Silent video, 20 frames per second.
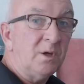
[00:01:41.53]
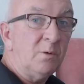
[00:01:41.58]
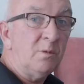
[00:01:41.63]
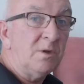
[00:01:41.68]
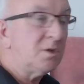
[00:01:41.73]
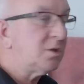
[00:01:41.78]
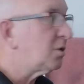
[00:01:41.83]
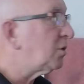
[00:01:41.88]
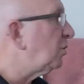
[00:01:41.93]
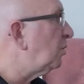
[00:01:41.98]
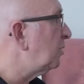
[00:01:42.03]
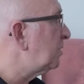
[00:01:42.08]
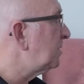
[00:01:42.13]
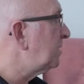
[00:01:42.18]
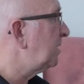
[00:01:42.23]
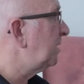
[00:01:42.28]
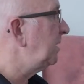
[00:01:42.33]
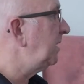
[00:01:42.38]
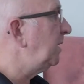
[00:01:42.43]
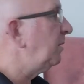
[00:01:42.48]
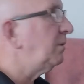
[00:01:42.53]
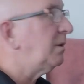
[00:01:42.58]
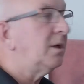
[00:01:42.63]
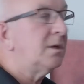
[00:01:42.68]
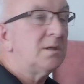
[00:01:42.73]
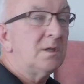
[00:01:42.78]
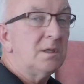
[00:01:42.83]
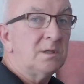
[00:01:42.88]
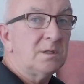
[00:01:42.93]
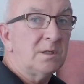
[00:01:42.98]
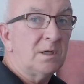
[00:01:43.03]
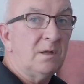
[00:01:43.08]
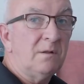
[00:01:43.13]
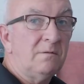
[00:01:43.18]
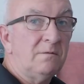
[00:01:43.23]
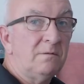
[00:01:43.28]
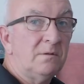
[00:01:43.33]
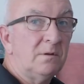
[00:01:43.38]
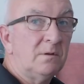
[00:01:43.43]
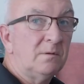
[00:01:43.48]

which talks to the unit itself.